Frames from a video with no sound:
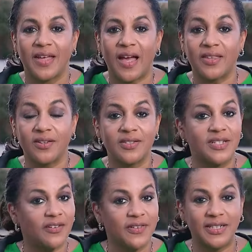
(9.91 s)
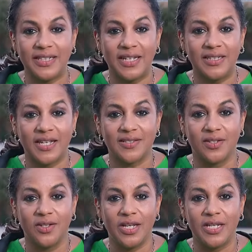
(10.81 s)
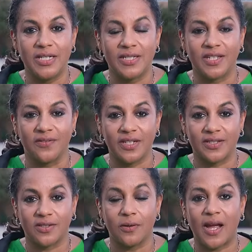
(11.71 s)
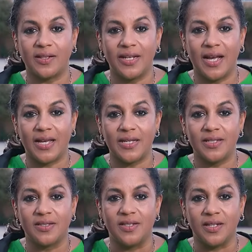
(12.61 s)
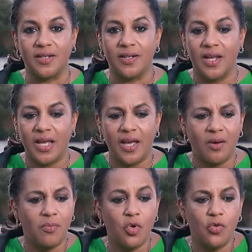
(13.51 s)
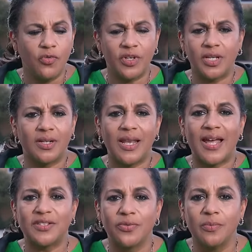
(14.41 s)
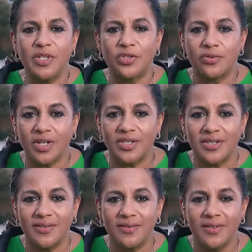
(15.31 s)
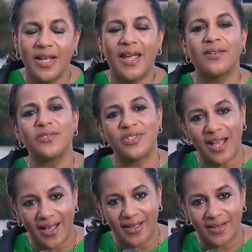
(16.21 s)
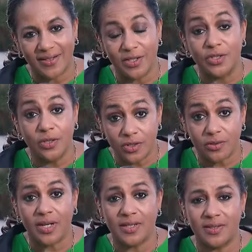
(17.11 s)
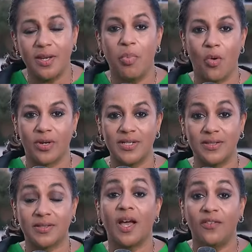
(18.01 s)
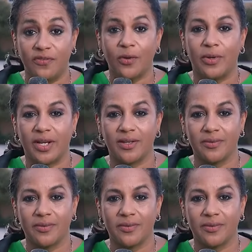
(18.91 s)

Hi there. Definitely a lesson in civics. Crowley ISD moved classroom instruction outside to stress the importance of voting.